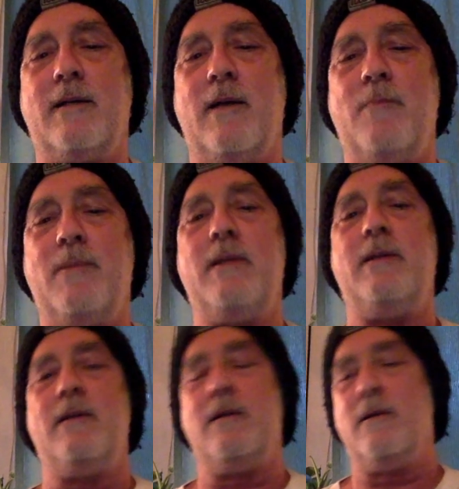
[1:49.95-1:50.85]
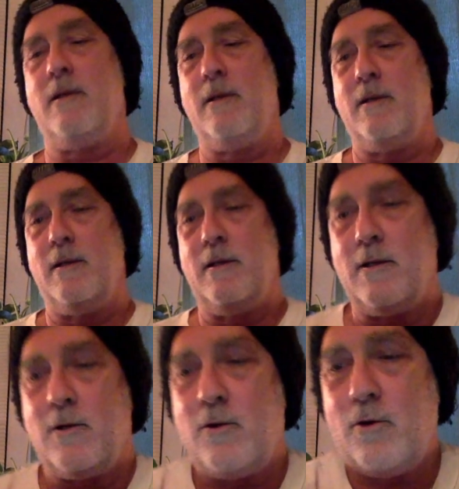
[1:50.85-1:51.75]
company
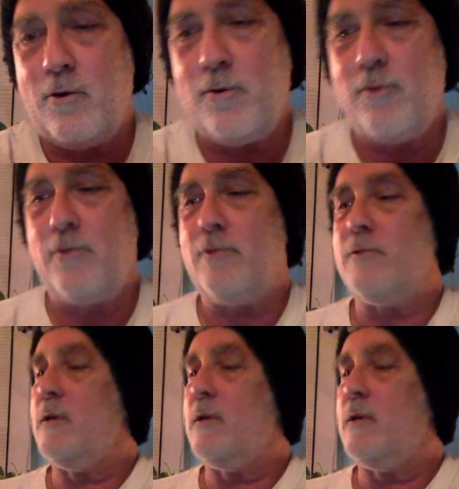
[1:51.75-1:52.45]
called,